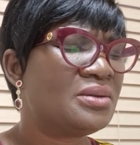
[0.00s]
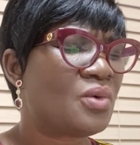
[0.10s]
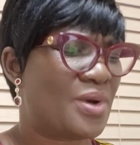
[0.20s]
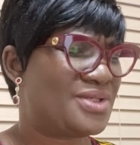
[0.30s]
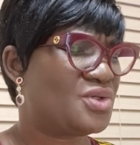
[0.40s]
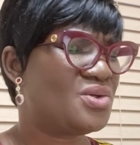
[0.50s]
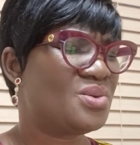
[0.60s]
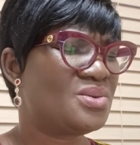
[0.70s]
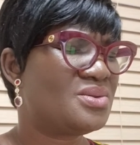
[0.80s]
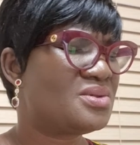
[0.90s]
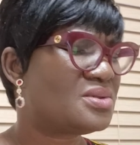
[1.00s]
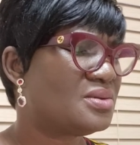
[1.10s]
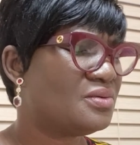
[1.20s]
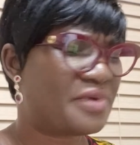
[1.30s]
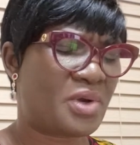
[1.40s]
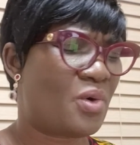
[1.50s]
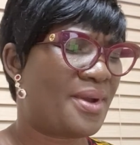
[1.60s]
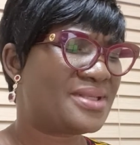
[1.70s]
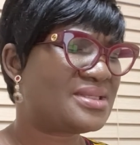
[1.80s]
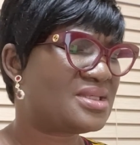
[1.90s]
questions,
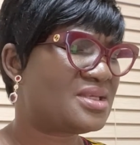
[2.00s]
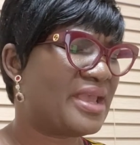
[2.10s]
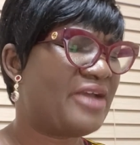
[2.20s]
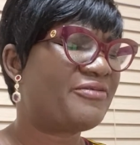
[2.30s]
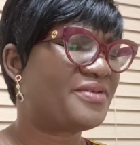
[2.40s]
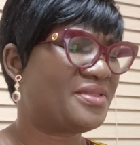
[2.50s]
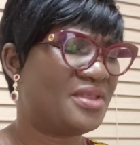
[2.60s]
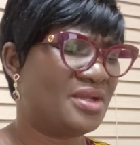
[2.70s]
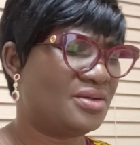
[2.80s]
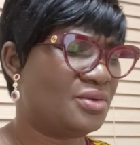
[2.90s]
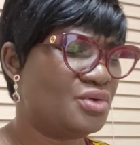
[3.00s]
requests, everything.